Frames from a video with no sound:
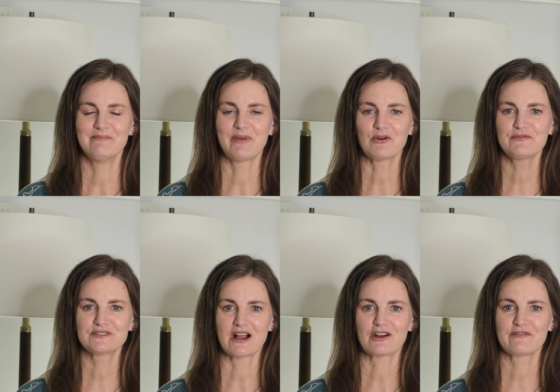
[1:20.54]
In both
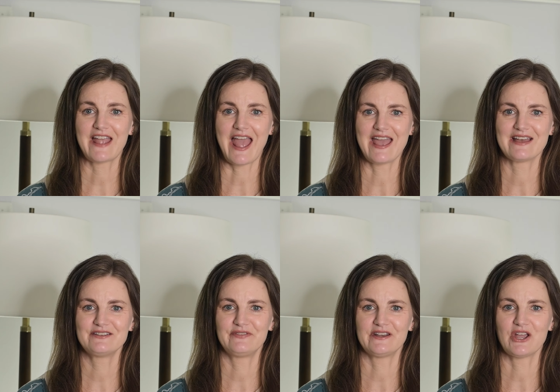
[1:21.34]
photography and
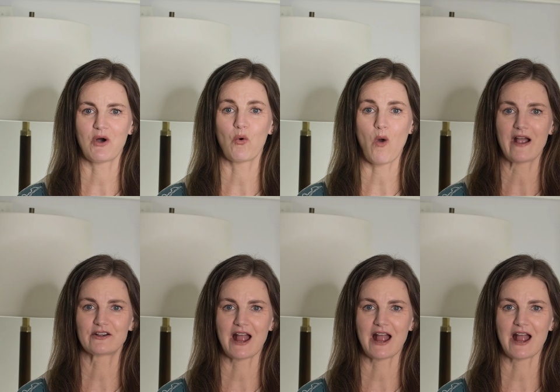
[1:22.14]
video, a wider